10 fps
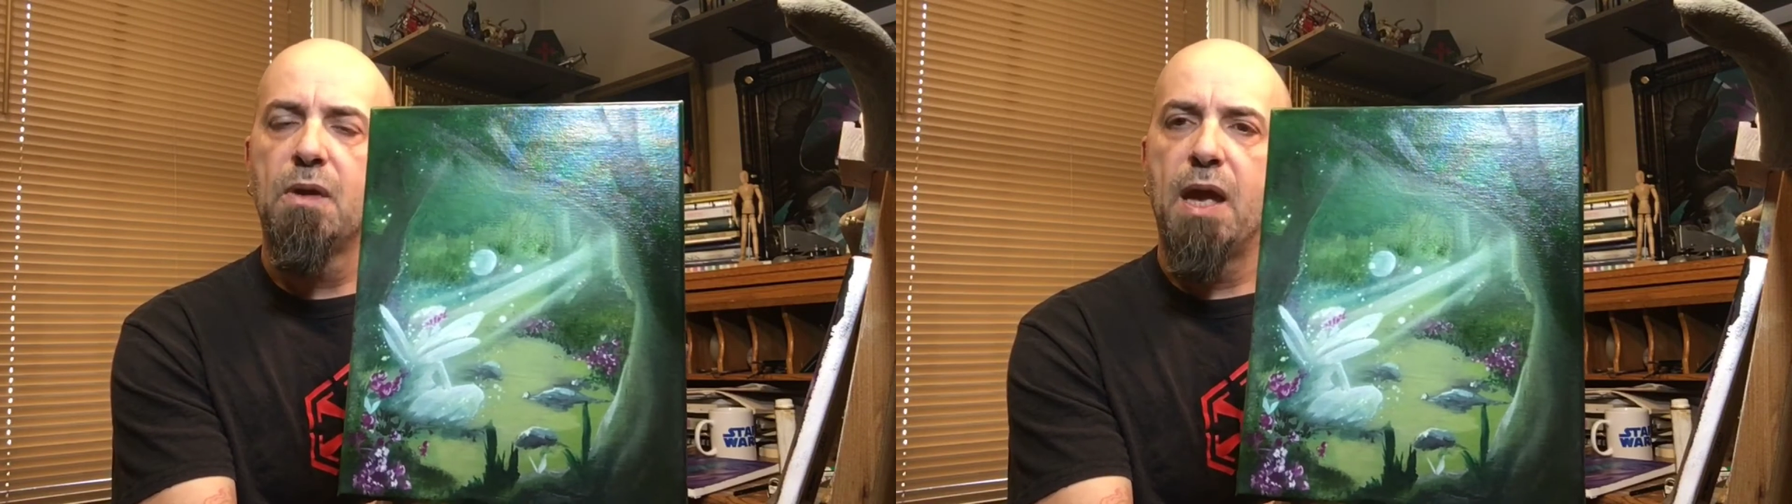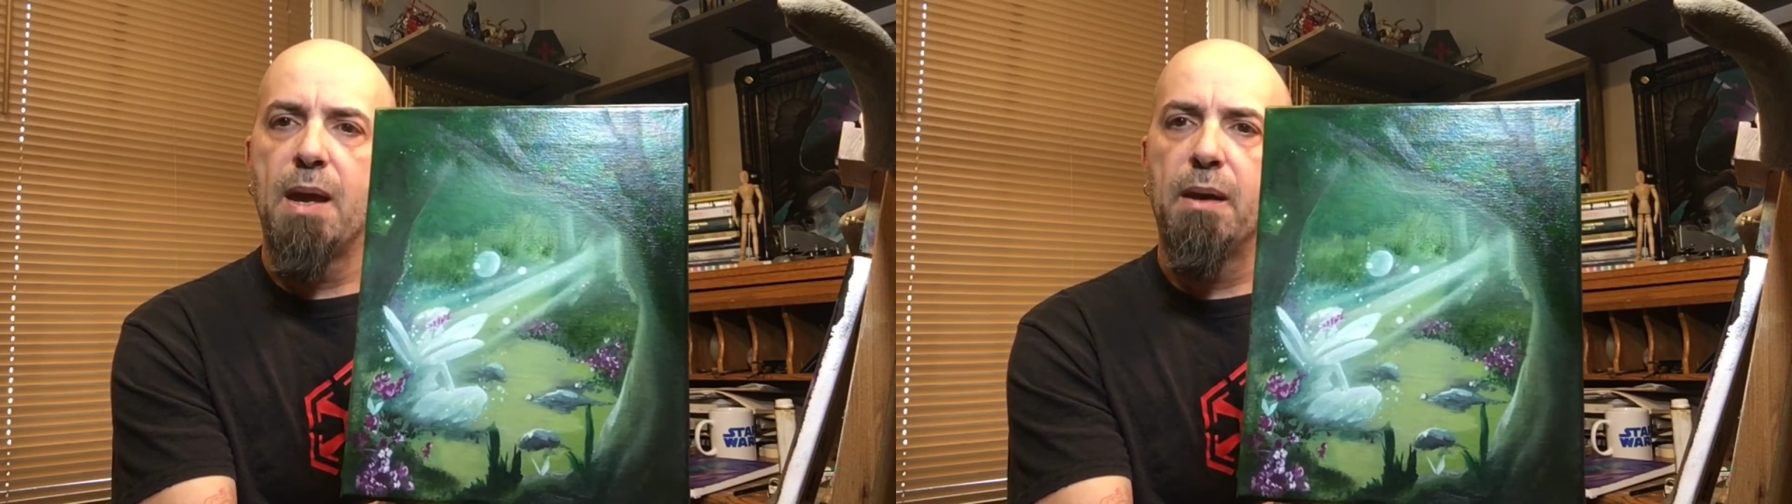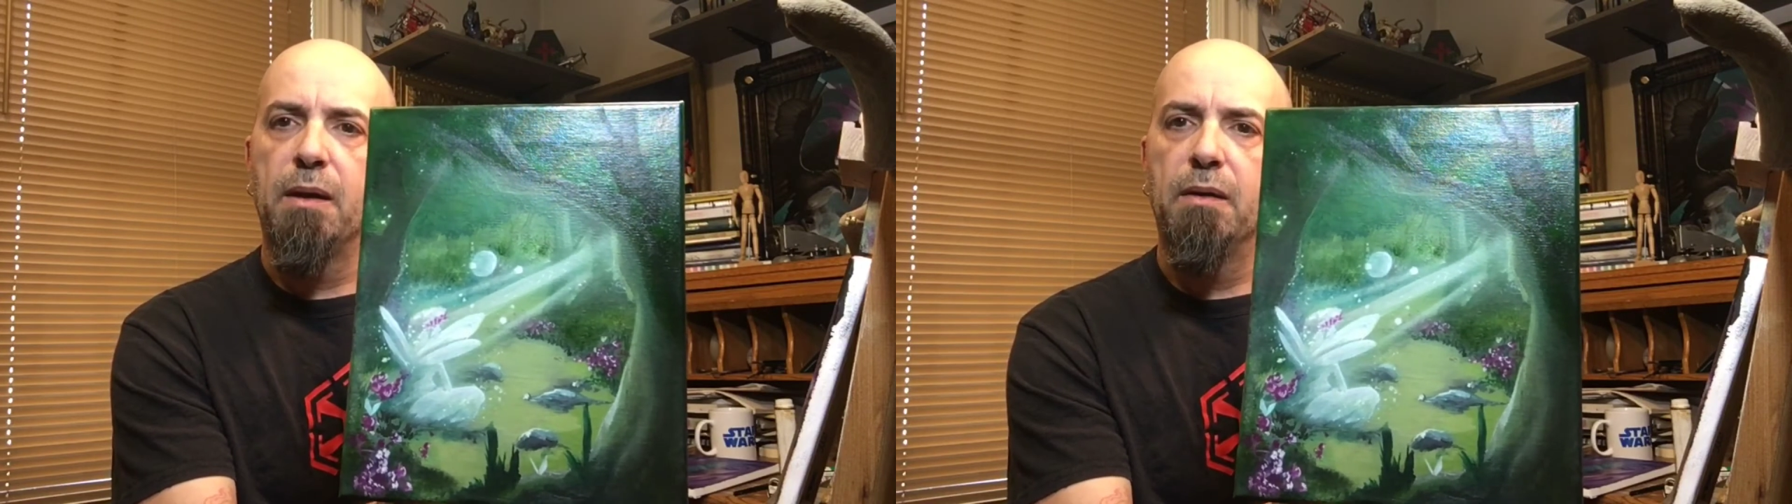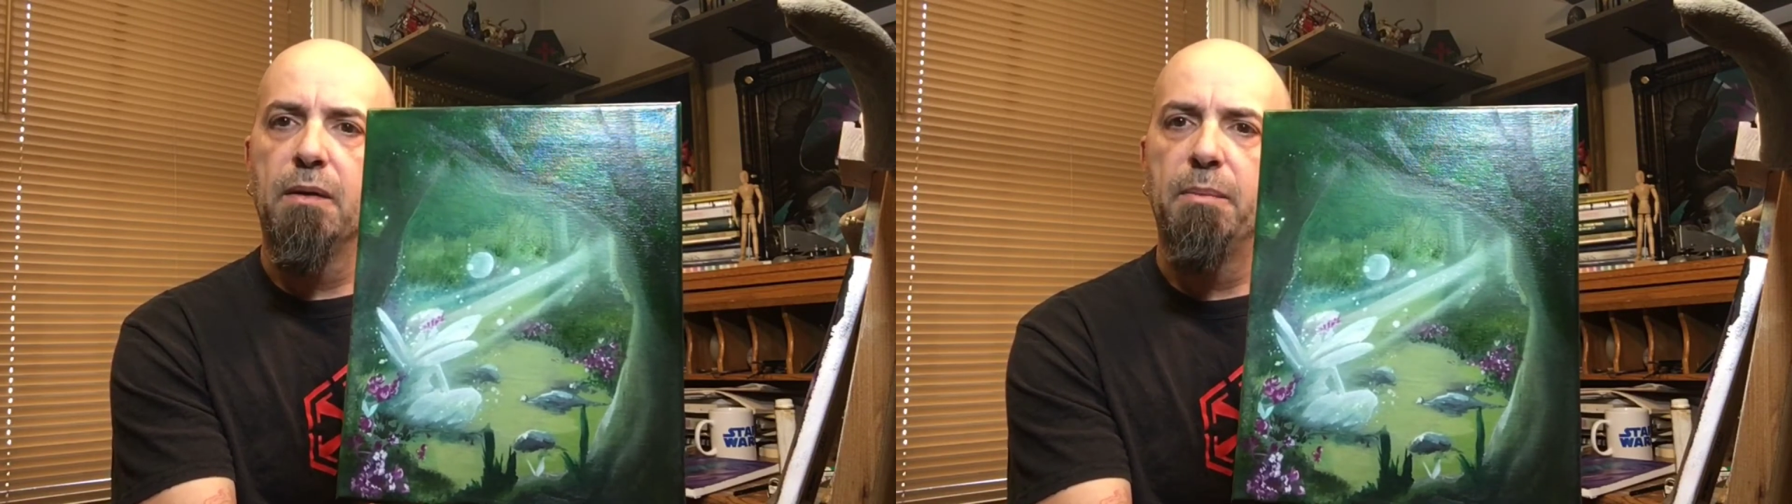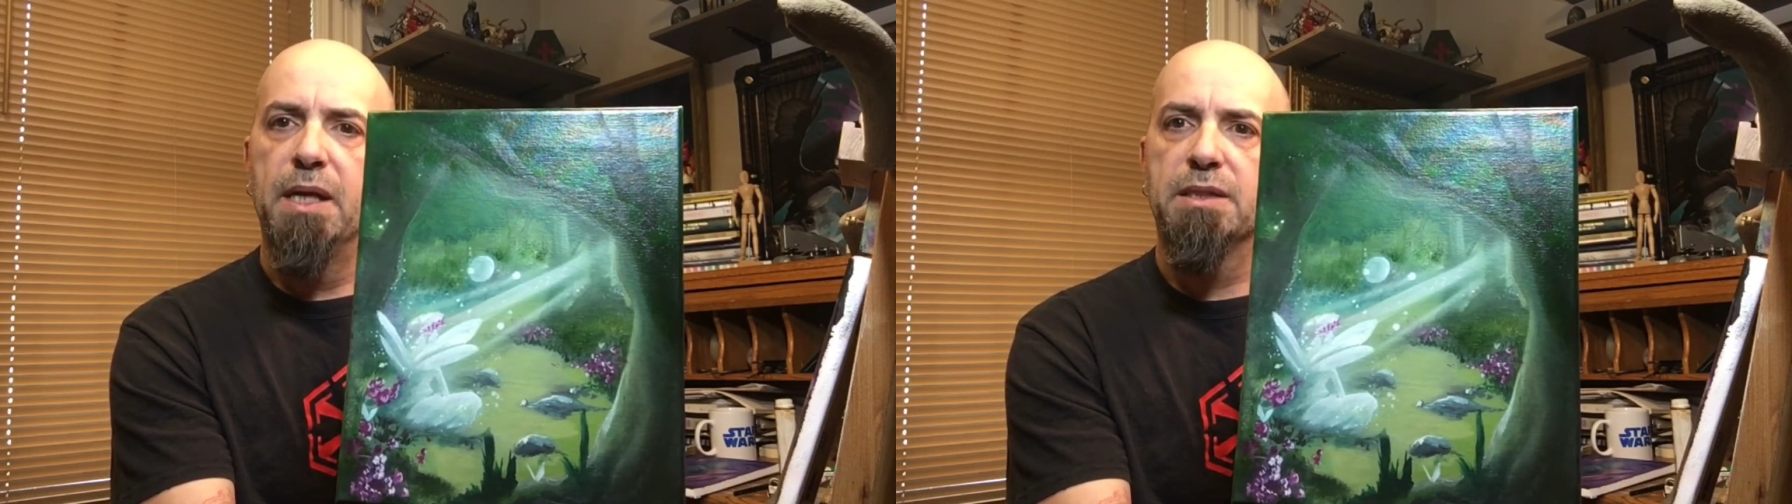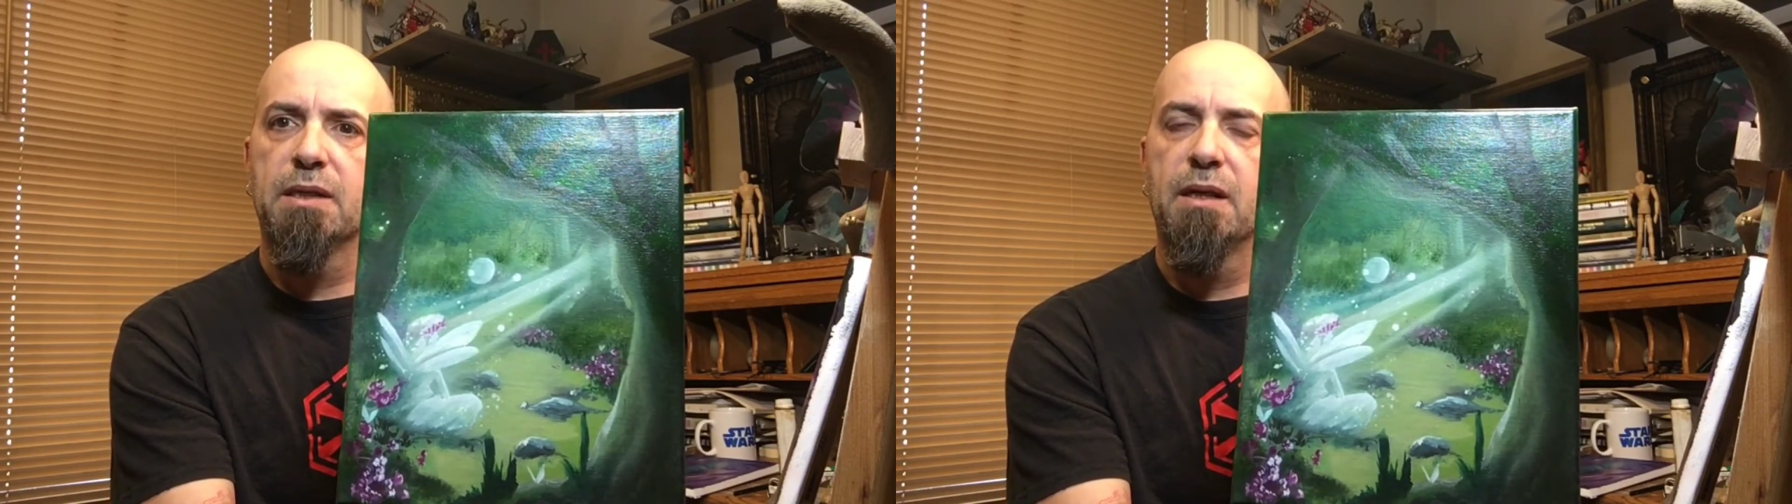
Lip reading: and basic,